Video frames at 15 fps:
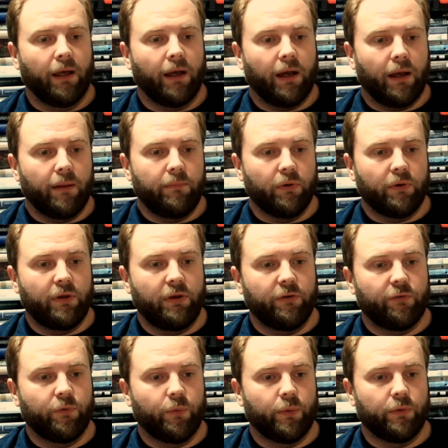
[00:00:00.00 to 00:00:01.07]
I'm looking
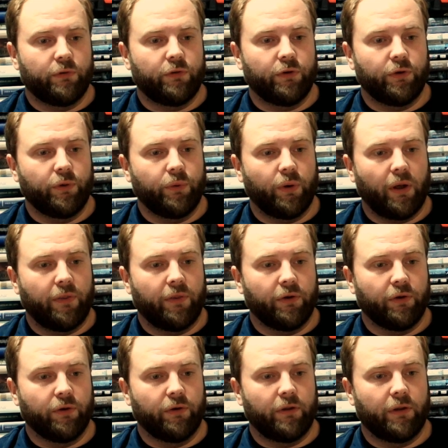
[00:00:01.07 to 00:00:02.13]
forward to The
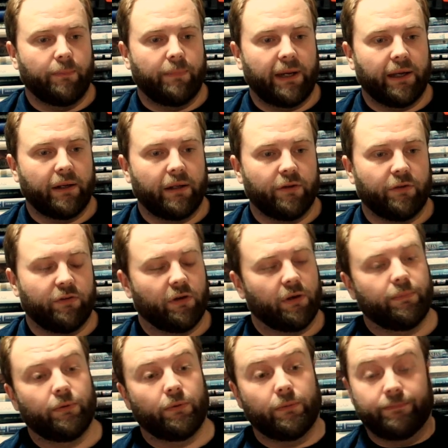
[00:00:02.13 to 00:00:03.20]
Good, the Bad, and the
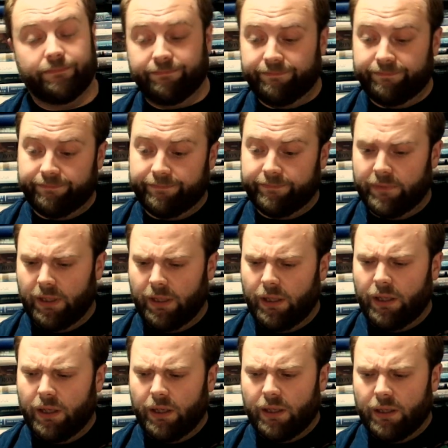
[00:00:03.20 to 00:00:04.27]
Singapore.
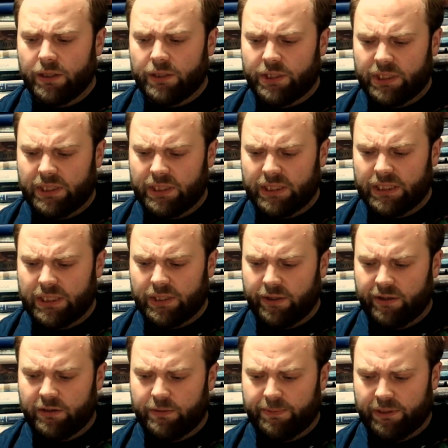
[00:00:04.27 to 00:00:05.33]
Logistics is
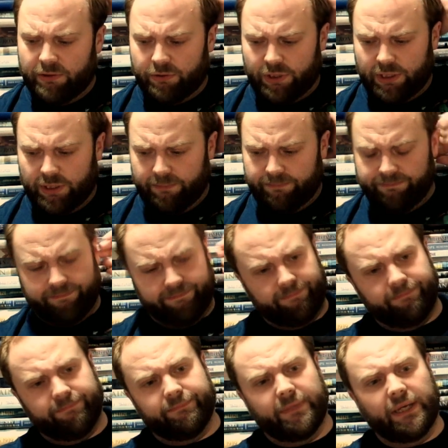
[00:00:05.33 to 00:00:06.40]
going to be interesting.
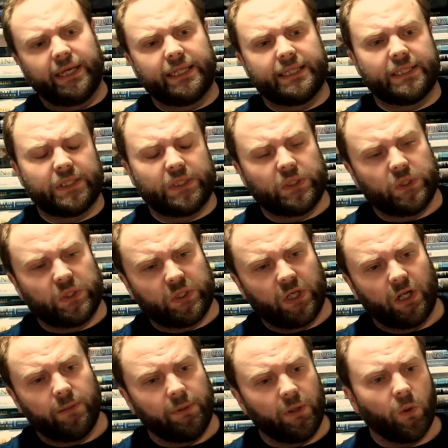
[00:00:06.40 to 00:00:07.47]
It's going
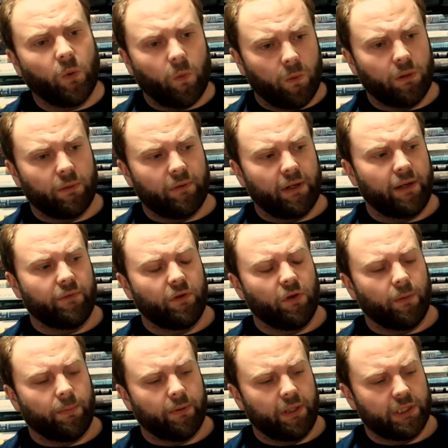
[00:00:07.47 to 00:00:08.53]
to be all around the
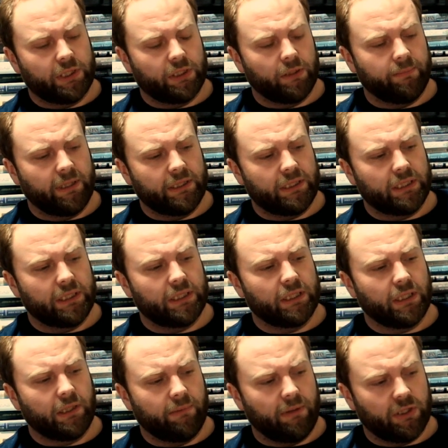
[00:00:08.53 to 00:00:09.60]
operational bases, the
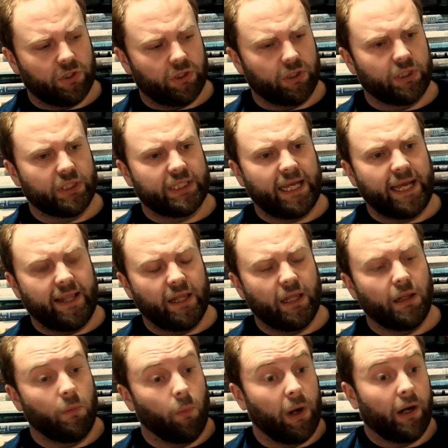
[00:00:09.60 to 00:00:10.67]
command structures,
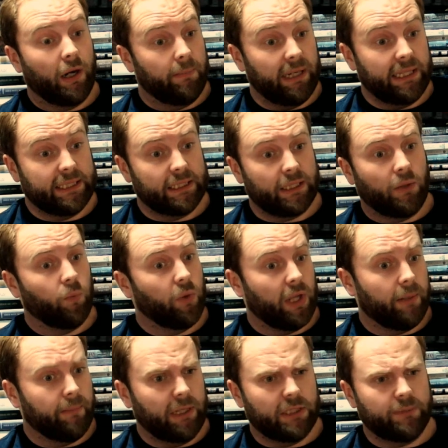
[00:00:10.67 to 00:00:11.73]
and where the bases are, where the
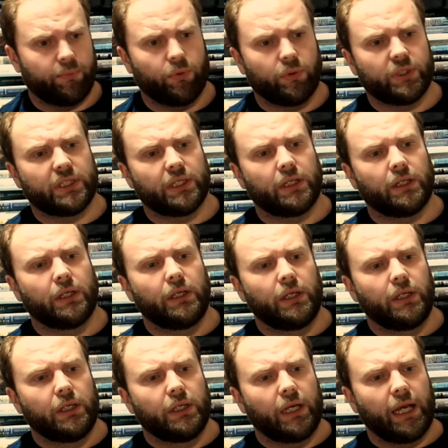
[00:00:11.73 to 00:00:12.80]
major ports are,
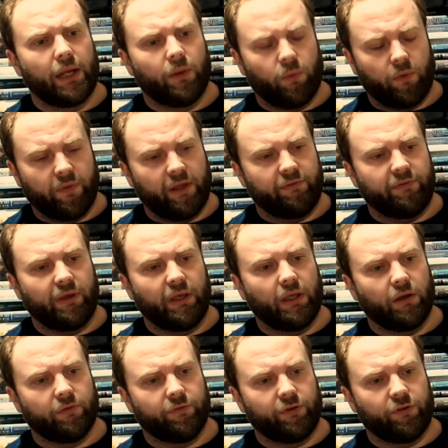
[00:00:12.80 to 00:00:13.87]
and what they're
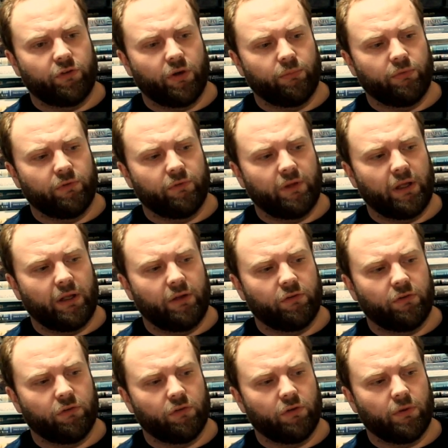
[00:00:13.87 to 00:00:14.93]
thinking of in terms of their
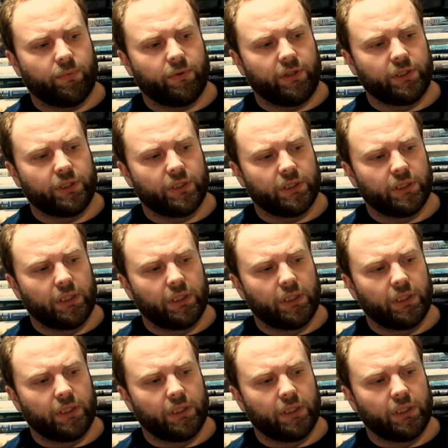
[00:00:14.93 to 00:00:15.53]
distance and operations.